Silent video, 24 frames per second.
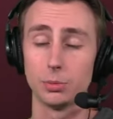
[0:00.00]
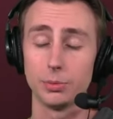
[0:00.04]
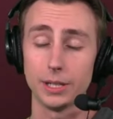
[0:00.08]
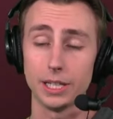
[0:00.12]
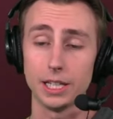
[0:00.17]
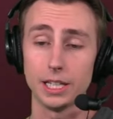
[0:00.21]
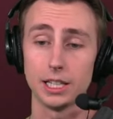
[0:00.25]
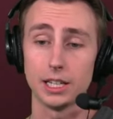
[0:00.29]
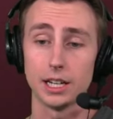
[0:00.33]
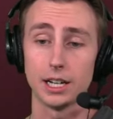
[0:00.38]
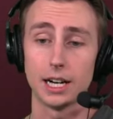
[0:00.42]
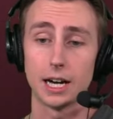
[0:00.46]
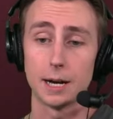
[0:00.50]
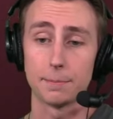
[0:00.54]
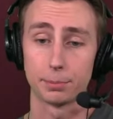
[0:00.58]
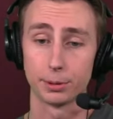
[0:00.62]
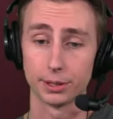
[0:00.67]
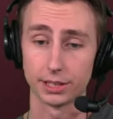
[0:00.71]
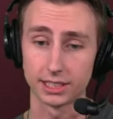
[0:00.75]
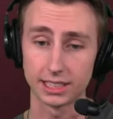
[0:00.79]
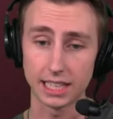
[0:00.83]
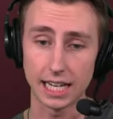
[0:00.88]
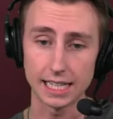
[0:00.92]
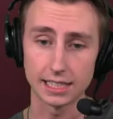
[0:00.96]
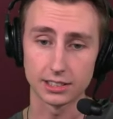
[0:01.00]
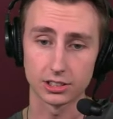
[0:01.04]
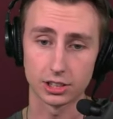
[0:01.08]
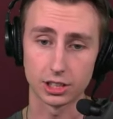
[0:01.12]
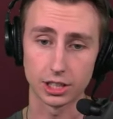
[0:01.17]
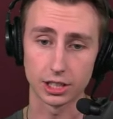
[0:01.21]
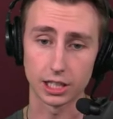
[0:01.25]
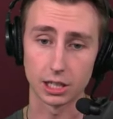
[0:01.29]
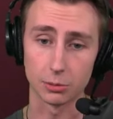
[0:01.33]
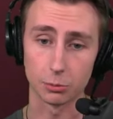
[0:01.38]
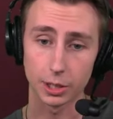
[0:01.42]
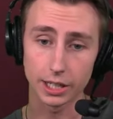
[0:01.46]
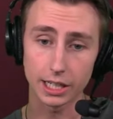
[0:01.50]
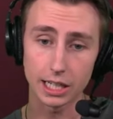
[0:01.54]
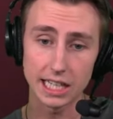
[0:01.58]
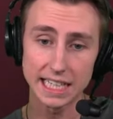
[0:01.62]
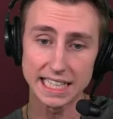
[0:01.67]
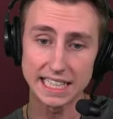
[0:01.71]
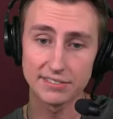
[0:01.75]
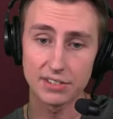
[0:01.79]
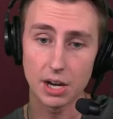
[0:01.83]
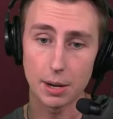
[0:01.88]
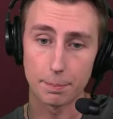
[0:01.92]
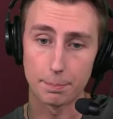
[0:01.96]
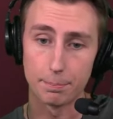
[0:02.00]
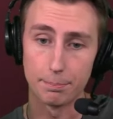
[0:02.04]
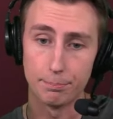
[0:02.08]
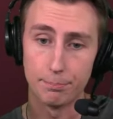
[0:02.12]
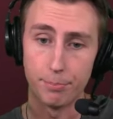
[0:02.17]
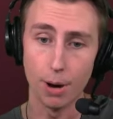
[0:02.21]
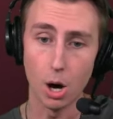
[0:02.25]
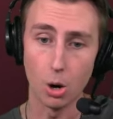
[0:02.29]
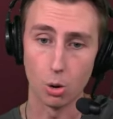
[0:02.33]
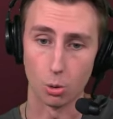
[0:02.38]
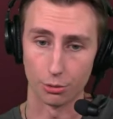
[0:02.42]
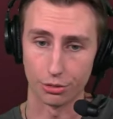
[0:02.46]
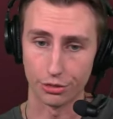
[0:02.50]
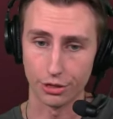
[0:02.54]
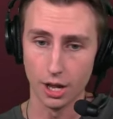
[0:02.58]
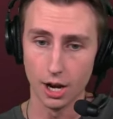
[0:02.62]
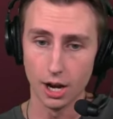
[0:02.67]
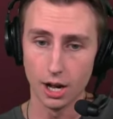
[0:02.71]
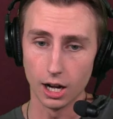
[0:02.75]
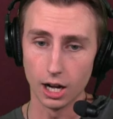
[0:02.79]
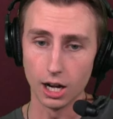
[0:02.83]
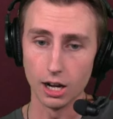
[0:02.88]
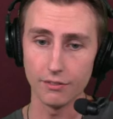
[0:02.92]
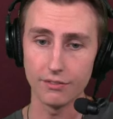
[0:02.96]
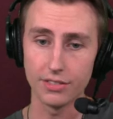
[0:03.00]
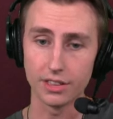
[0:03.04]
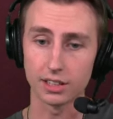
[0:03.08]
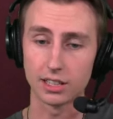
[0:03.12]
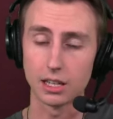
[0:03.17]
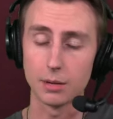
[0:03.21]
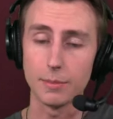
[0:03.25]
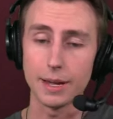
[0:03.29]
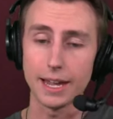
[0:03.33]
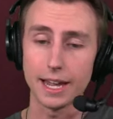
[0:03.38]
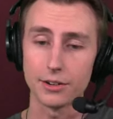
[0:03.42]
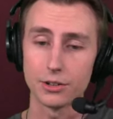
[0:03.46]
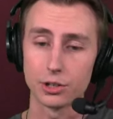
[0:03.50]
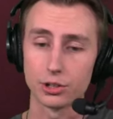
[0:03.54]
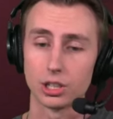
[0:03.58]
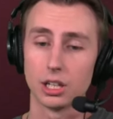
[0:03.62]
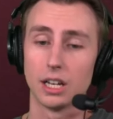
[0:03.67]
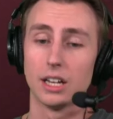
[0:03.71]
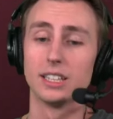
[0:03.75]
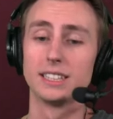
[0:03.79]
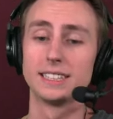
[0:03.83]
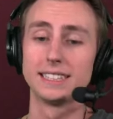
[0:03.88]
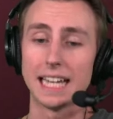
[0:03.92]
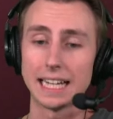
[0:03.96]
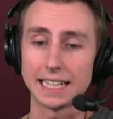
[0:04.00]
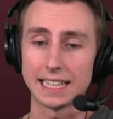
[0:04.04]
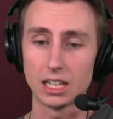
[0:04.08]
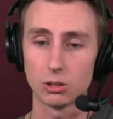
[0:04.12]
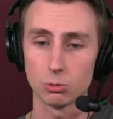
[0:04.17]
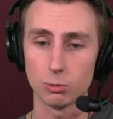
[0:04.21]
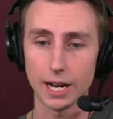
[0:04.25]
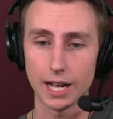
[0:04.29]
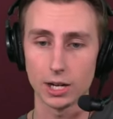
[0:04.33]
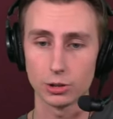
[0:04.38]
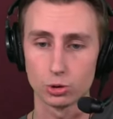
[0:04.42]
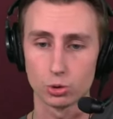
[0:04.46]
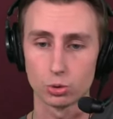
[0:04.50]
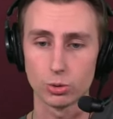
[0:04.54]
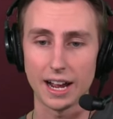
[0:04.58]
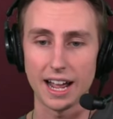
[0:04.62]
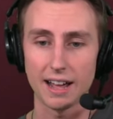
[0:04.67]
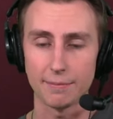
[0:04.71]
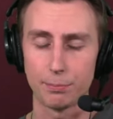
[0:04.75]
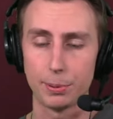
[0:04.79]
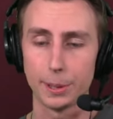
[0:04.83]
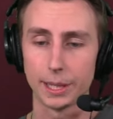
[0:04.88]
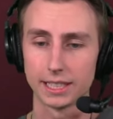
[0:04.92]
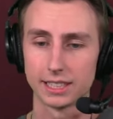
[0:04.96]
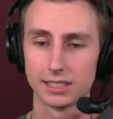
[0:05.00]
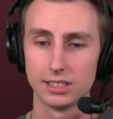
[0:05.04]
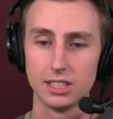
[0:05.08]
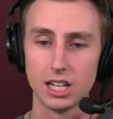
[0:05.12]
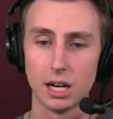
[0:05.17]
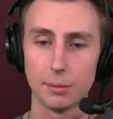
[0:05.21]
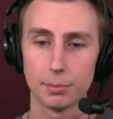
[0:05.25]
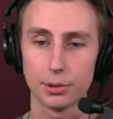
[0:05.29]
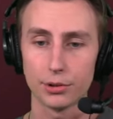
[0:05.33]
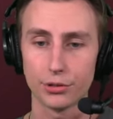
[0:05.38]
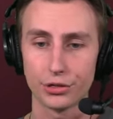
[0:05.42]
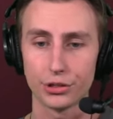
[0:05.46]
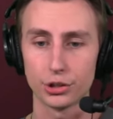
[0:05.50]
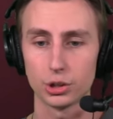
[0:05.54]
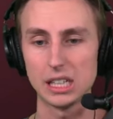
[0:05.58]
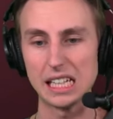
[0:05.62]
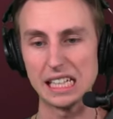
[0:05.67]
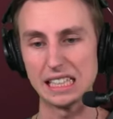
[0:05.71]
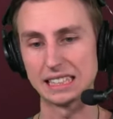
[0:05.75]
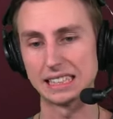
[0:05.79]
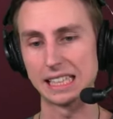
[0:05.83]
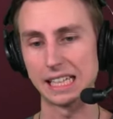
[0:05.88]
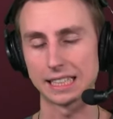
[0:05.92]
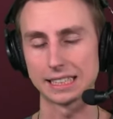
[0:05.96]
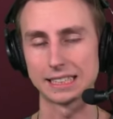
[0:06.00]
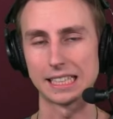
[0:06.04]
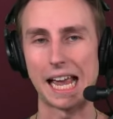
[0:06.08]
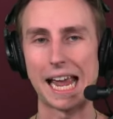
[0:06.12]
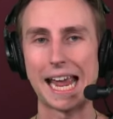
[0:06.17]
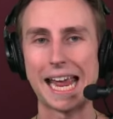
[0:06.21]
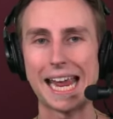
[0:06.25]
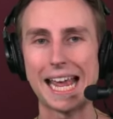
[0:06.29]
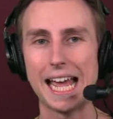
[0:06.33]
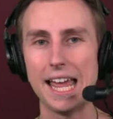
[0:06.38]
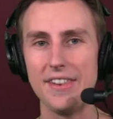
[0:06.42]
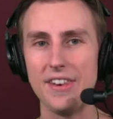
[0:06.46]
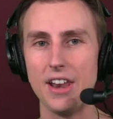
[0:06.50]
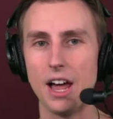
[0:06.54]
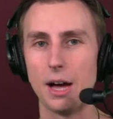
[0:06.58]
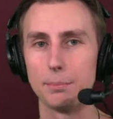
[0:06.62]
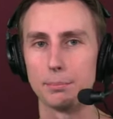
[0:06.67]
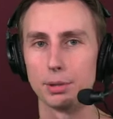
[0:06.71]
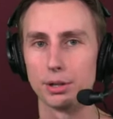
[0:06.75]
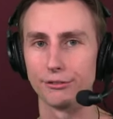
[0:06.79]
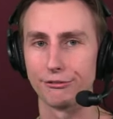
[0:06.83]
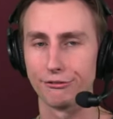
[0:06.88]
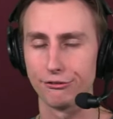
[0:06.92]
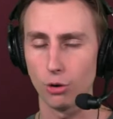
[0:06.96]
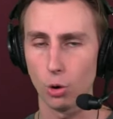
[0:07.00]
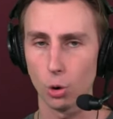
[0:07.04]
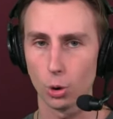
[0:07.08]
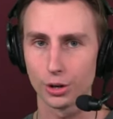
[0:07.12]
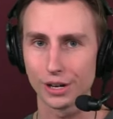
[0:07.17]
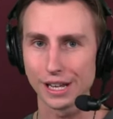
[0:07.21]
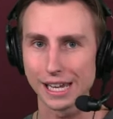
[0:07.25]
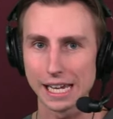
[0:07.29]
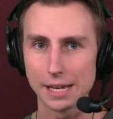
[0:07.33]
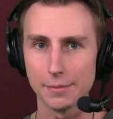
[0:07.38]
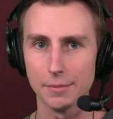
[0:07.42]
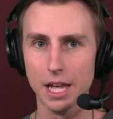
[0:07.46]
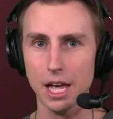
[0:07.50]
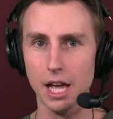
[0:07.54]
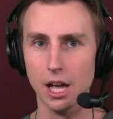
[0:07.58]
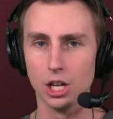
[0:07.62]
be precise here. And we're going to give up both of the Commanders' second round draft picks, number 36 and number 40,